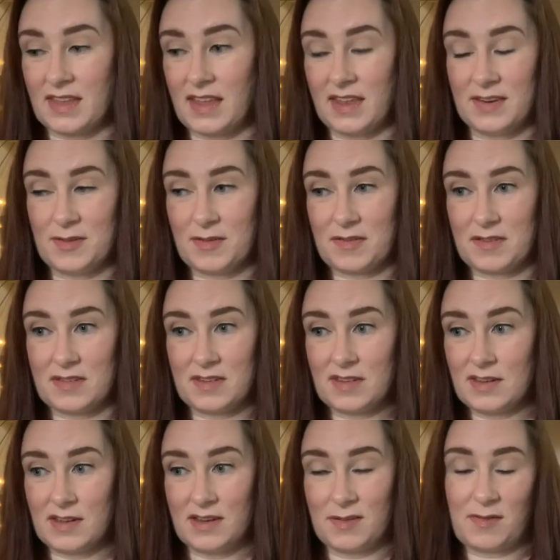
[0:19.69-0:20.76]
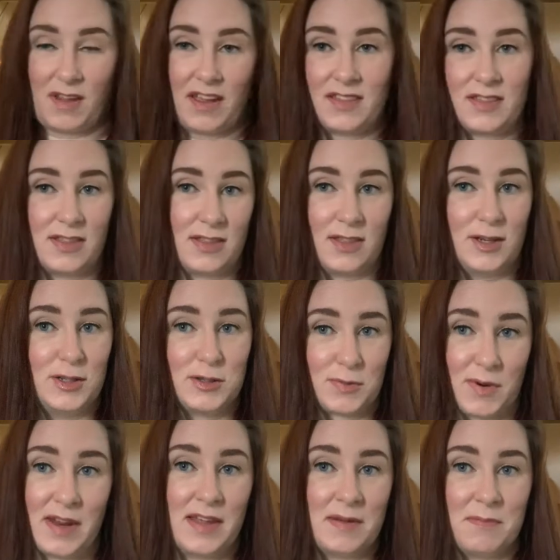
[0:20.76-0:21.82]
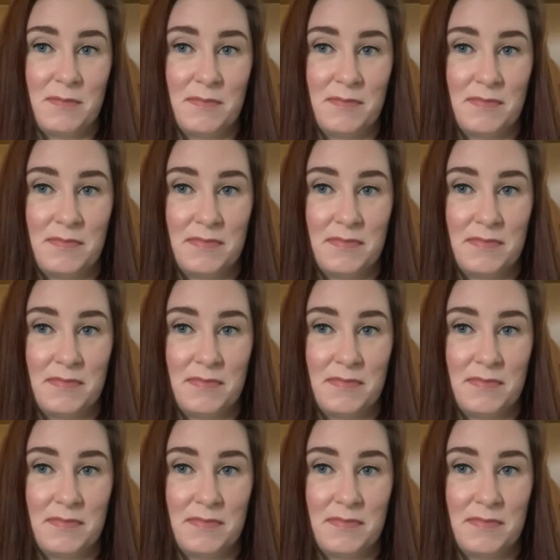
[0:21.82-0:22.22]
It's like the dream.